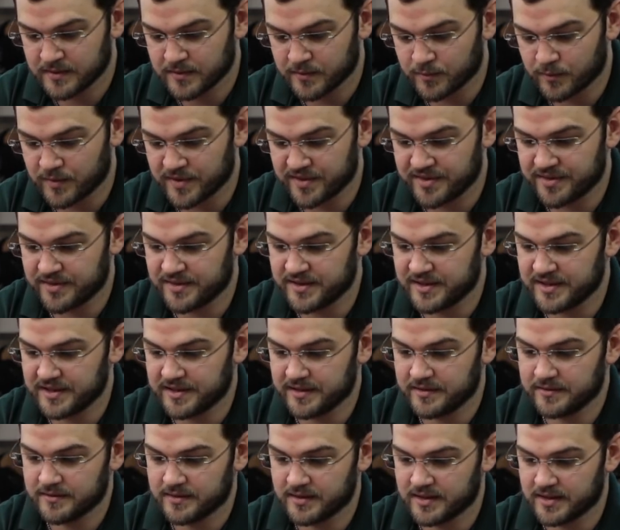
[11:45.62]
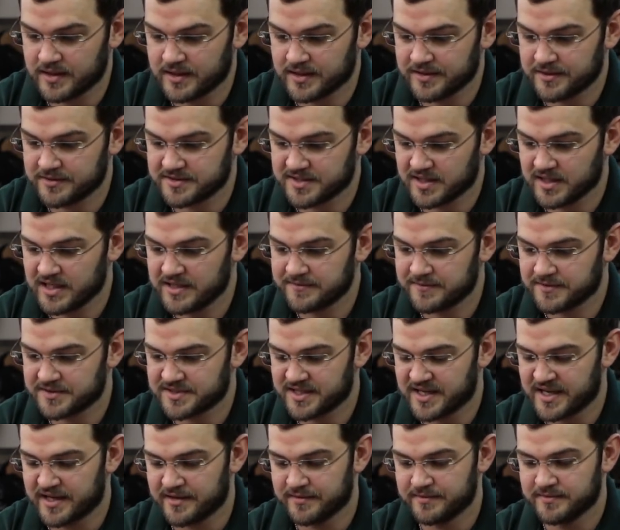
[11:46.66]
with the, there's a lever
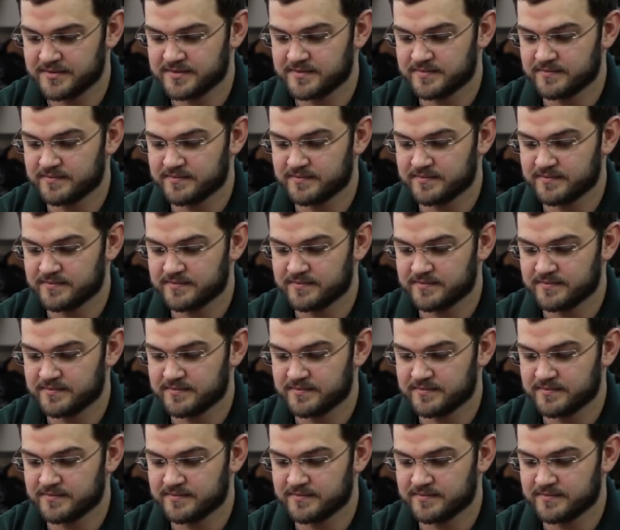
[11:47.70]
side.